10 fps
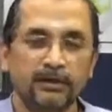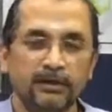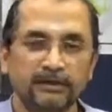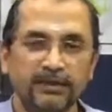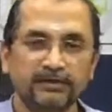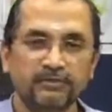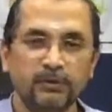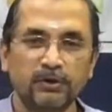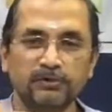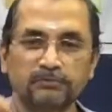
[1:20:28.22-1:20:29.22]
take a
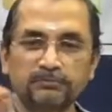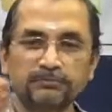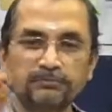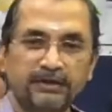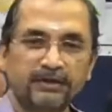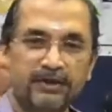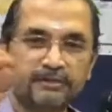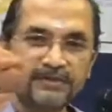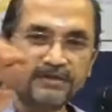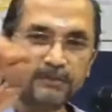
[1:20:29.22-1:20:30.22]
small, big
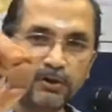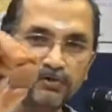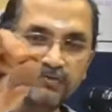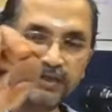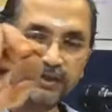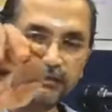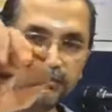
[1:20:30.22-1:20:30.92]
grape-sized ball of clay